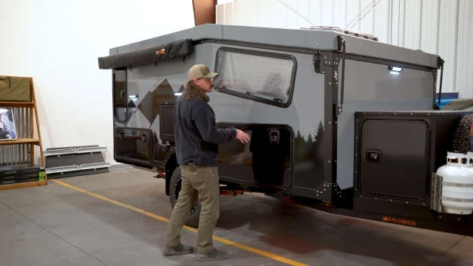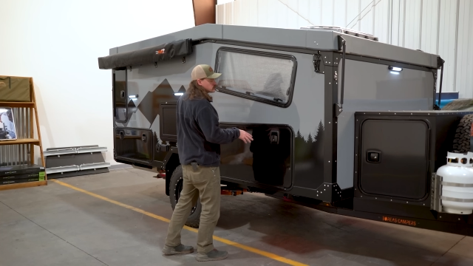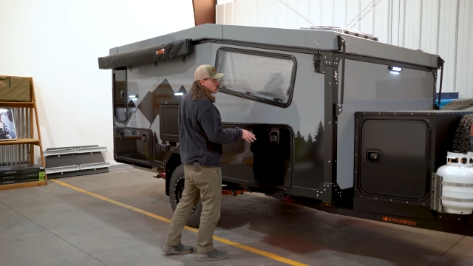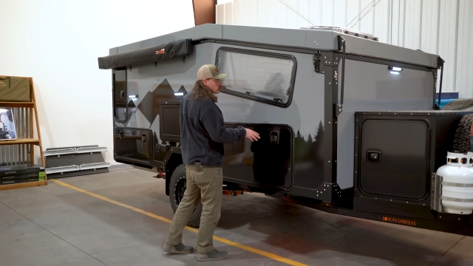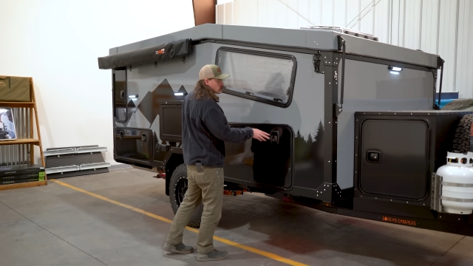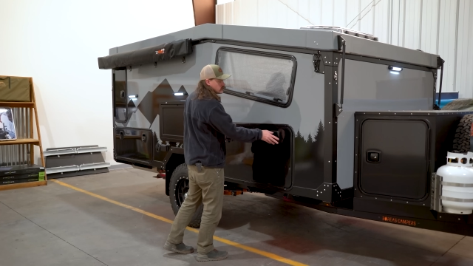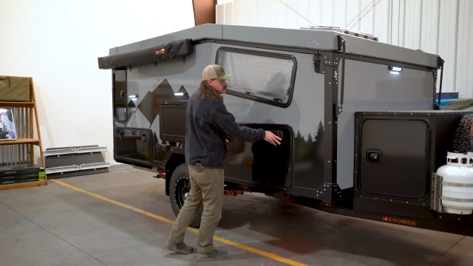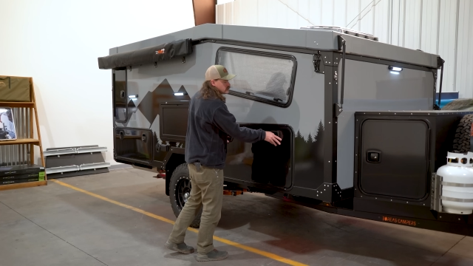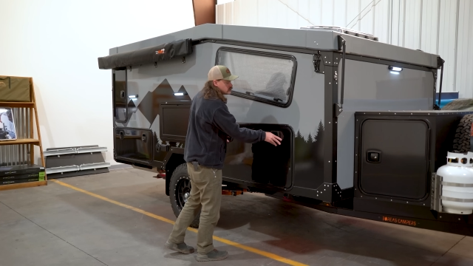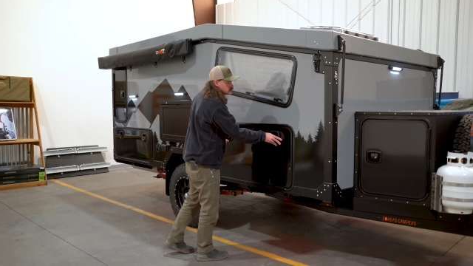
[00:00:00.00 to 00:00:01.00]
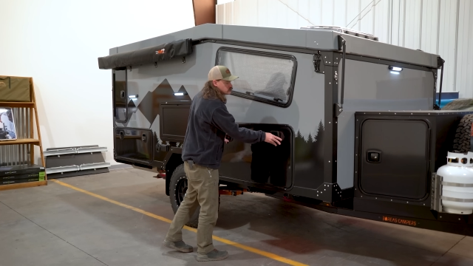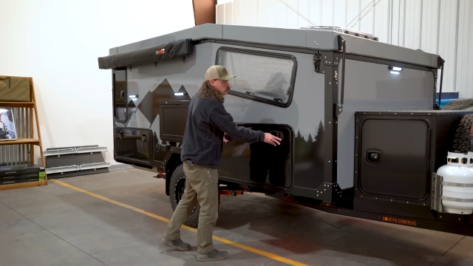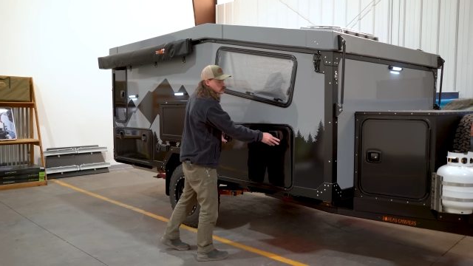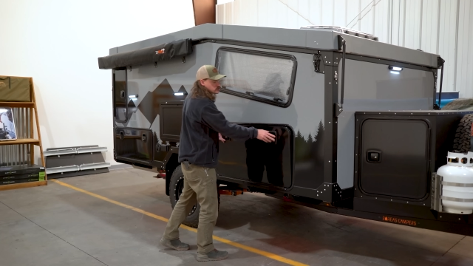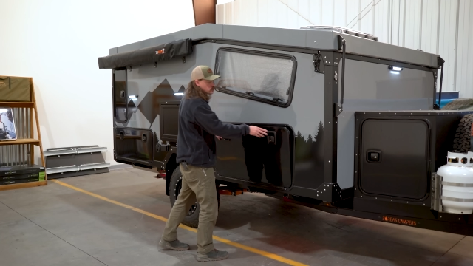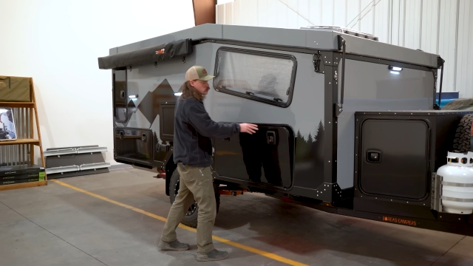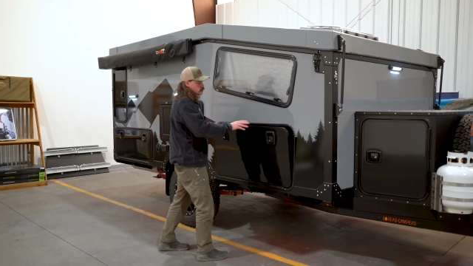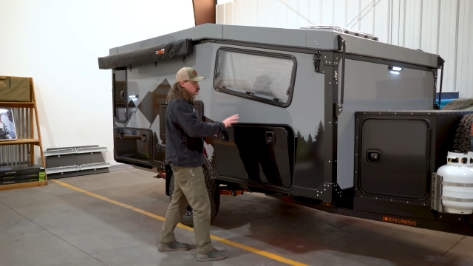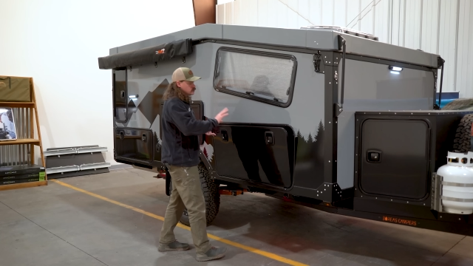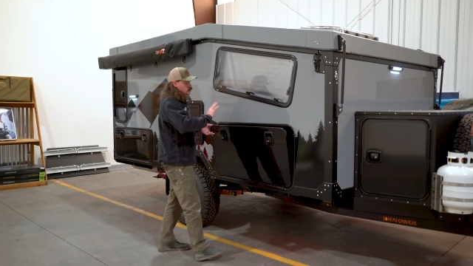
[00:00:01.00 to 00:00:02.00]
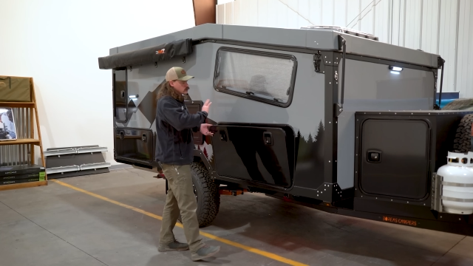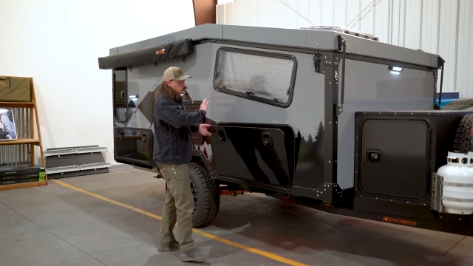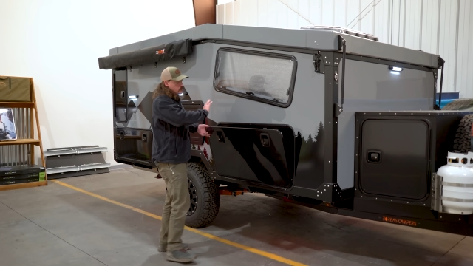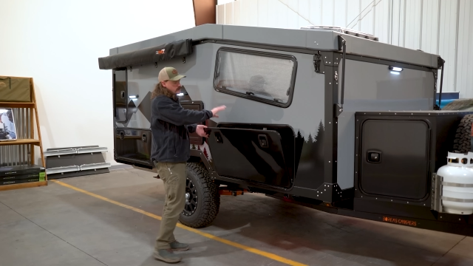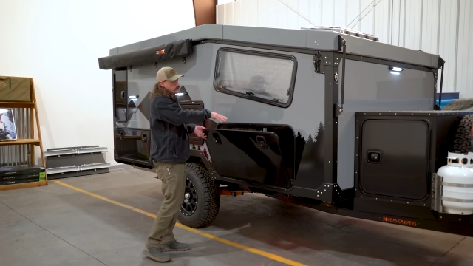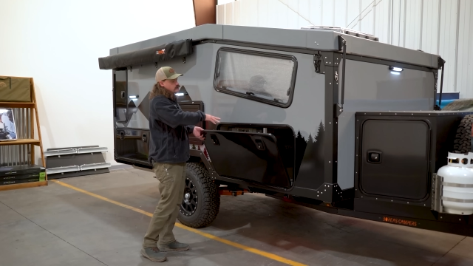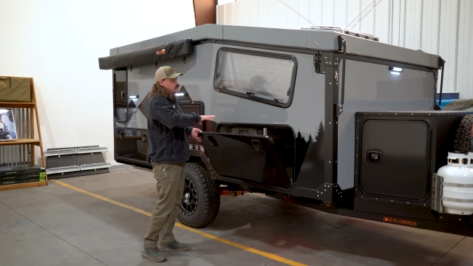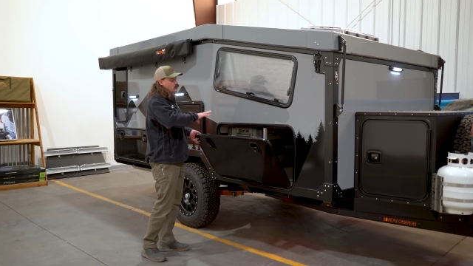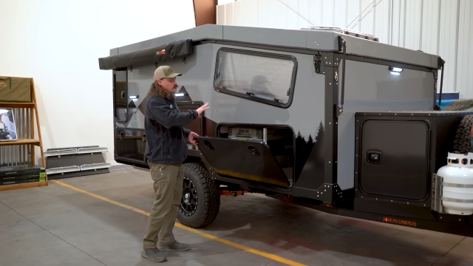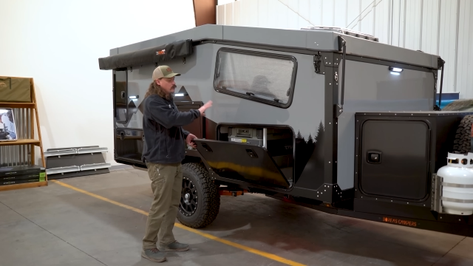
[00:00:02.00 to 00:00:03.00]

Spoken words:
(no speaker visible)